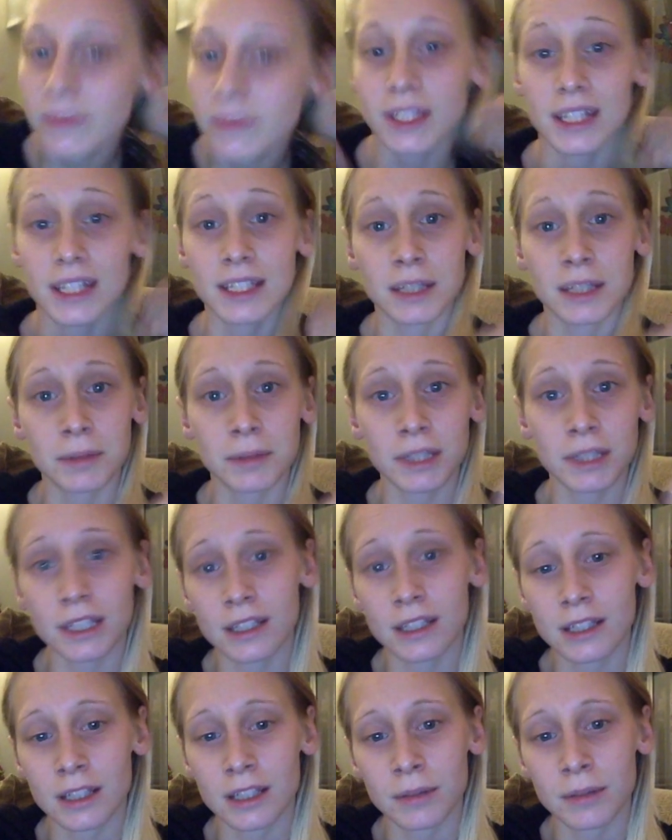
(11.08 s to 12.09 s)
Can you see me? Can
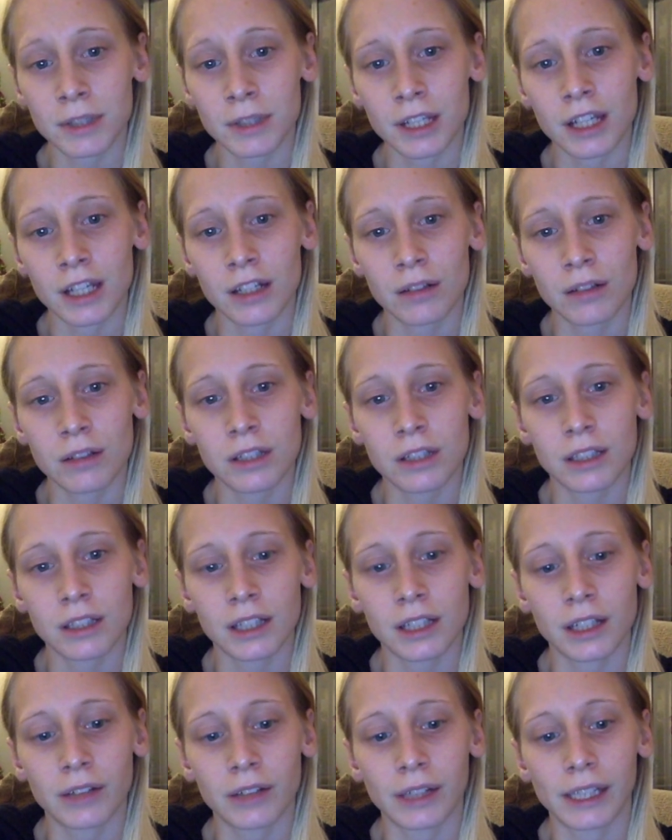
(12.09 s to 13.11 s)
you see me? I know it's not
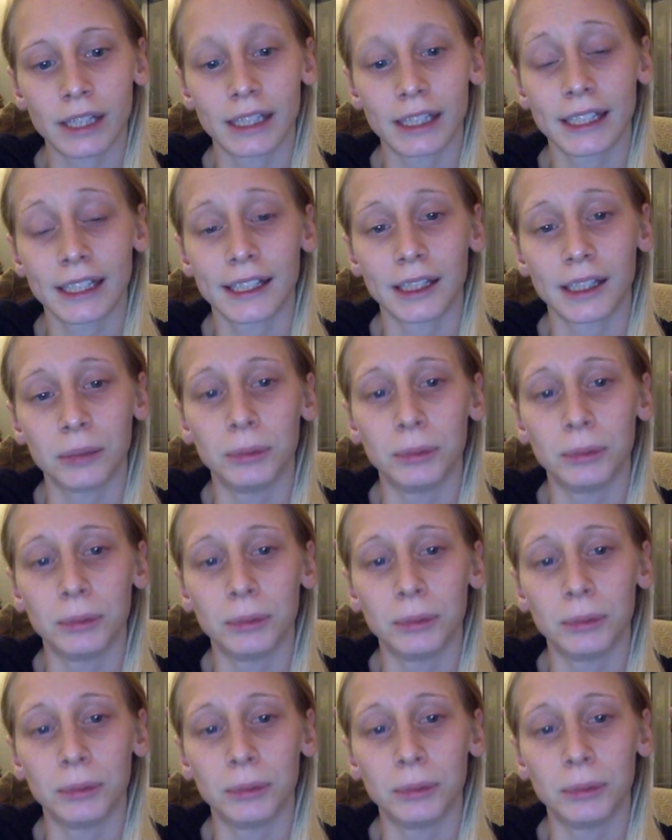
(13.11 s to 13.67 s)
that great lighting,